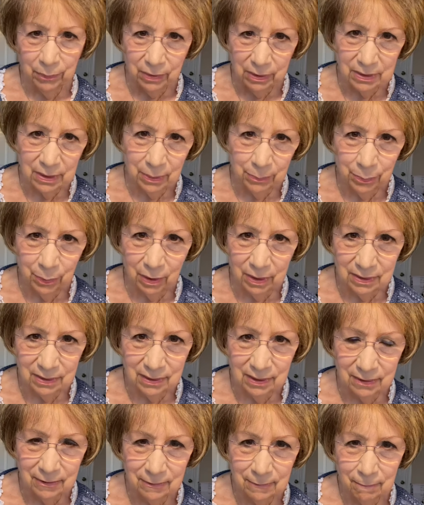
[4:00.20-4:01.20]
it's a
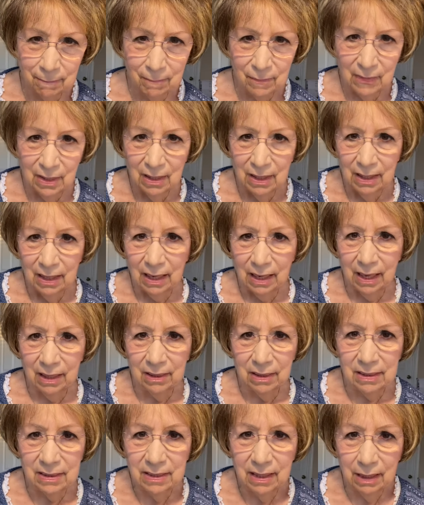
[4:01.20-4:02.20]
process. And
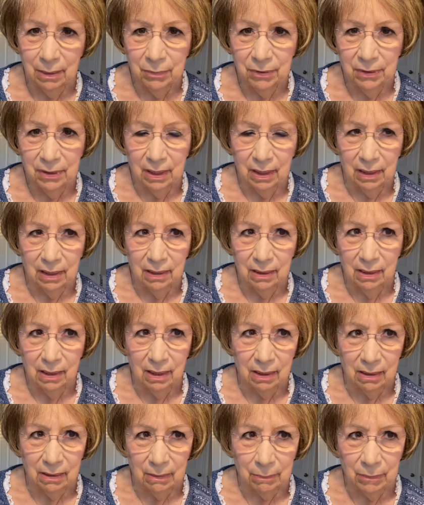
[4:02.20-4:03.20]
the same thing
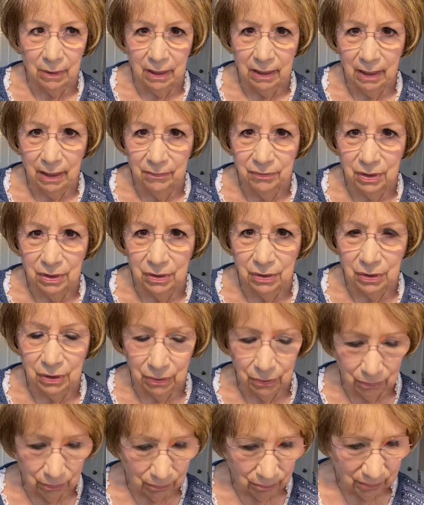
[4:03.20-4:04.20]
um, I have to
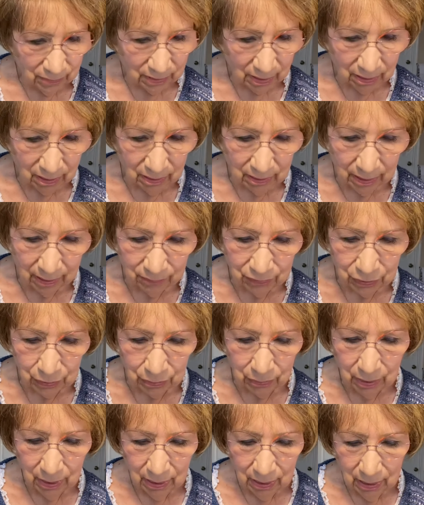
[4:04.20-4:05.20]
do, I don't have
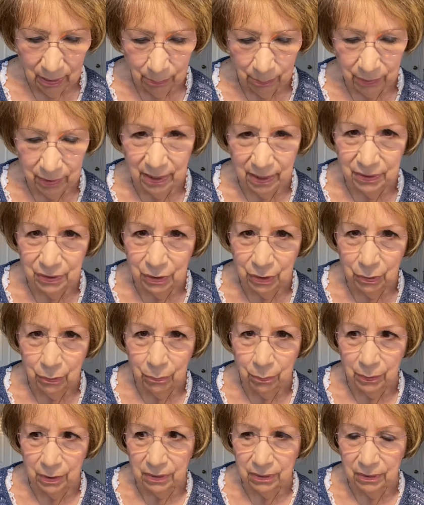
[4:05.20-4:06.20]
to, but I do
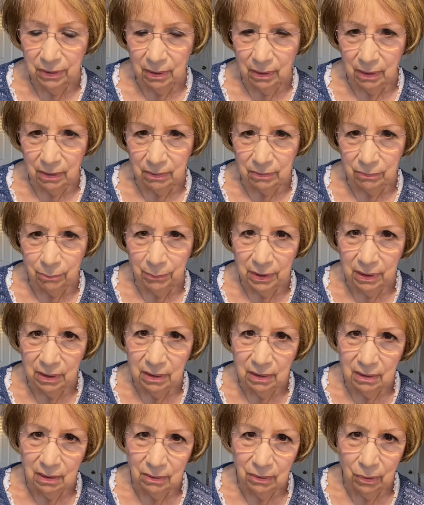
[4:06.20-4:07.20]
with uh,
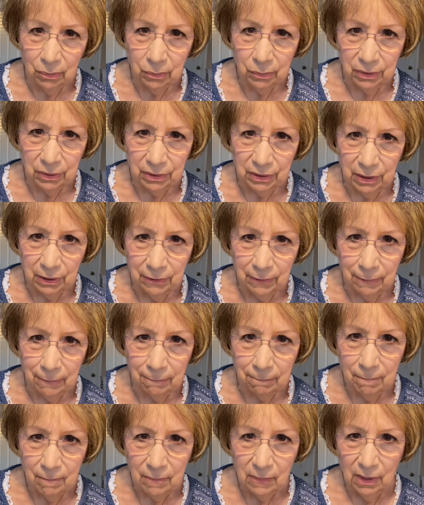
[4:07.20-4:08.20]
meeting the Lord, you know.
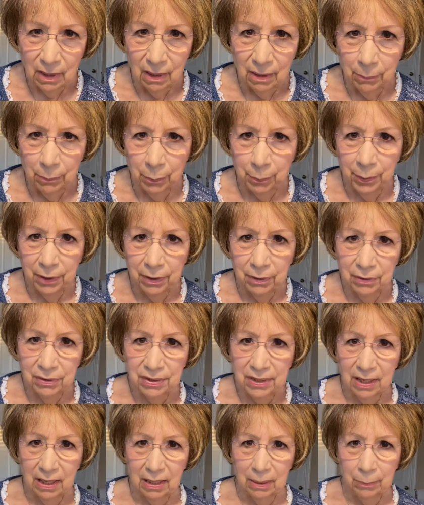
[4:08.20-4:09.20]
Prepare a
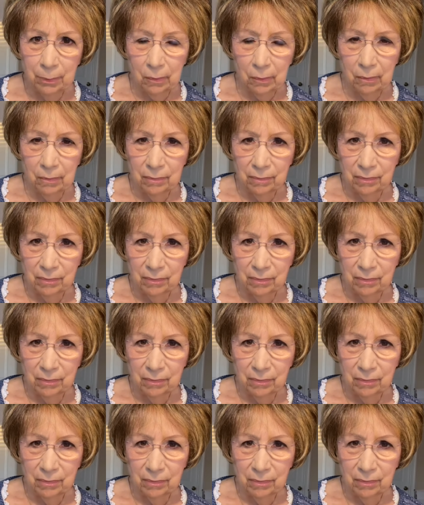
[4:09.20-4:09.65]
table